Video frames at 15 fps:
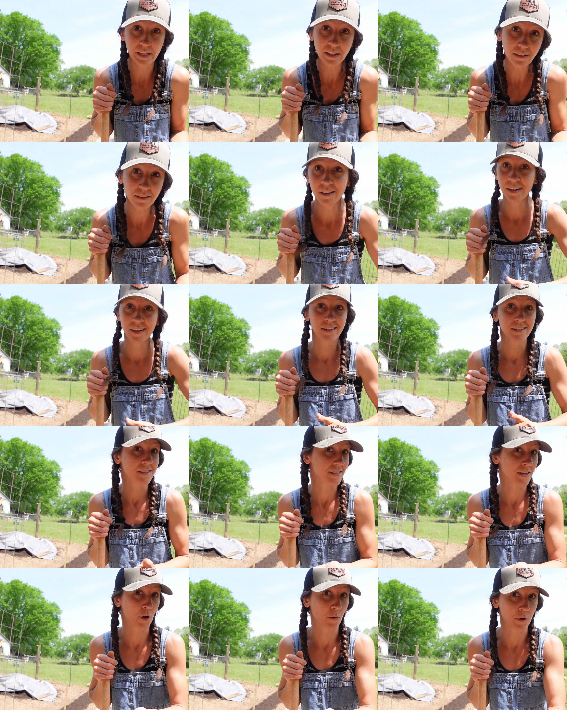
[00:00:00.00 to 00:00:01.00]
in.
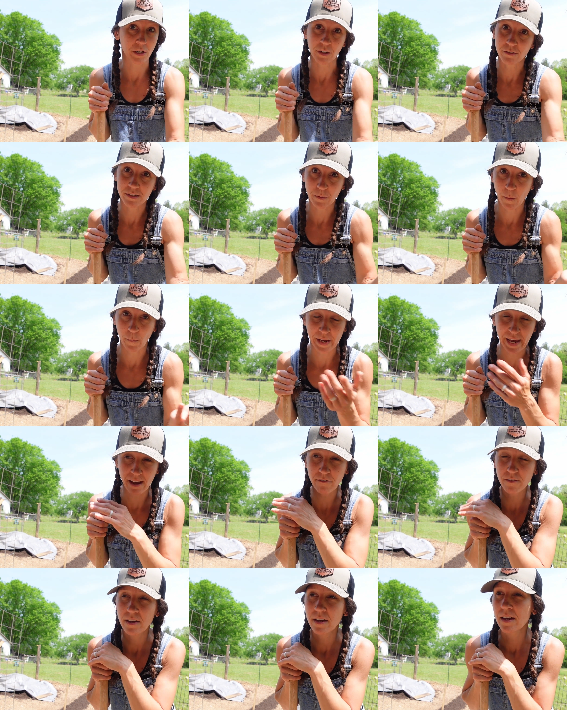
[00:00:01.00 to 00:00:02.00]
So we're using what we
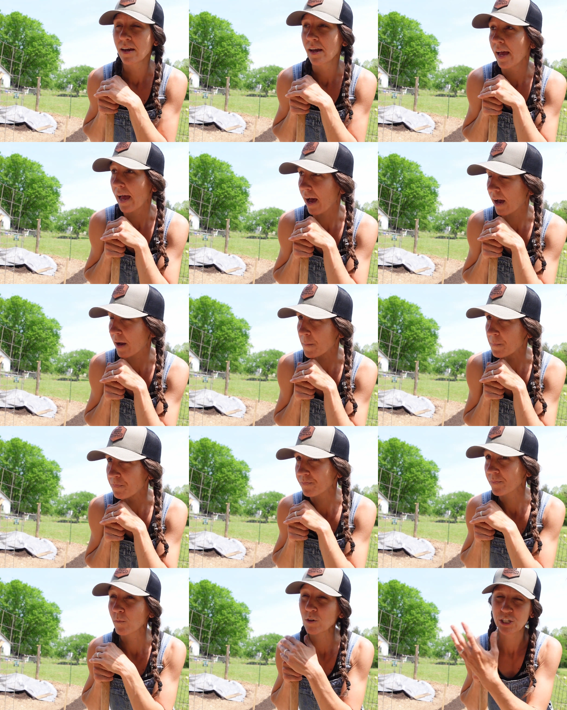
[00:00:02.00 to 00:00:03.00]
have,
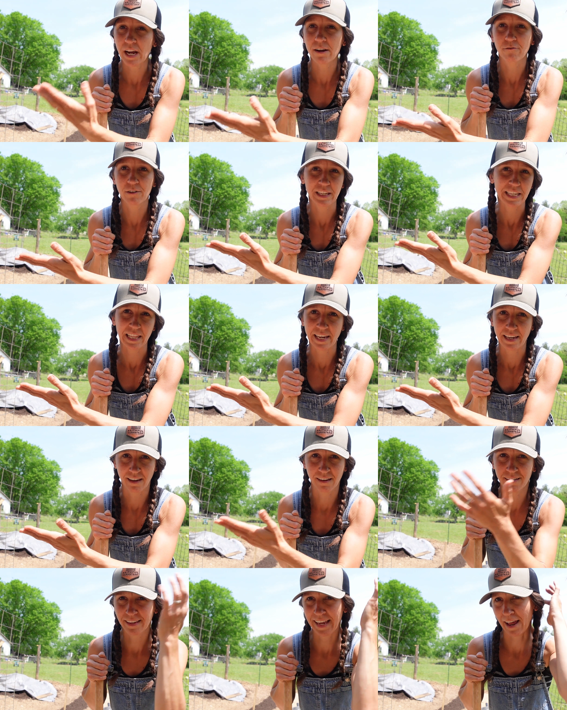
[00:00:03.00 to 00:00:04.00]
which I really like,
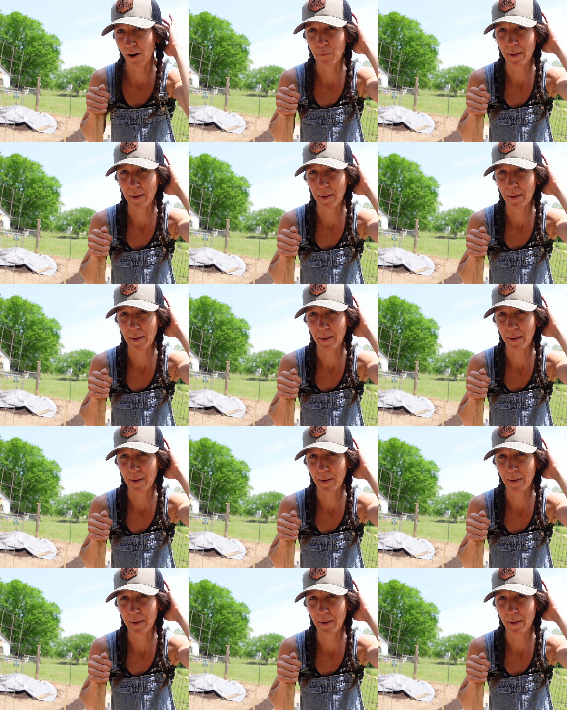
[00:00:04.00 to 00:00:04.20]
cattle